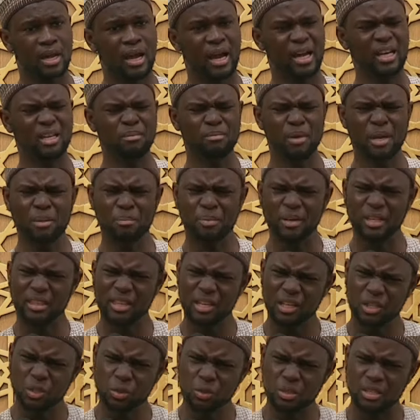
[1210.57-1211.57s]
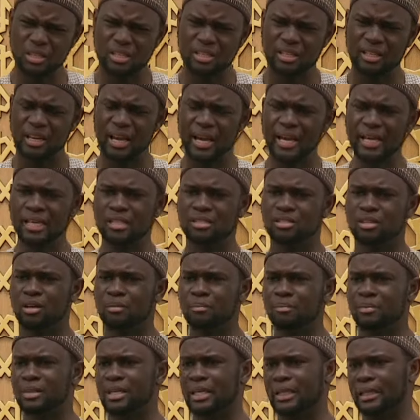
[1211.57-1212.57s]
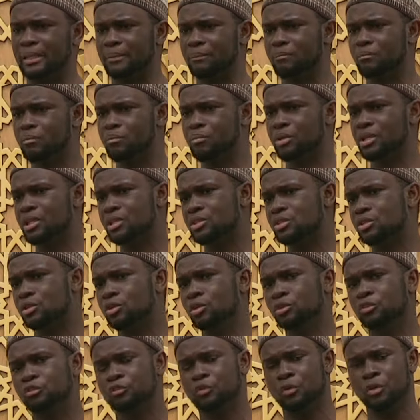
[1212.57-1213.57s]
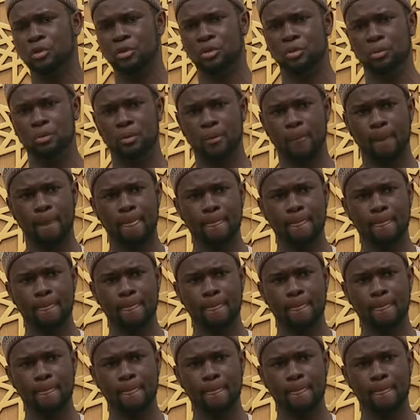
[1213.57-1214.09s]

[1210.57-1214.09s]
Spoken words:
And it may be that you dislike something, but it's good for you.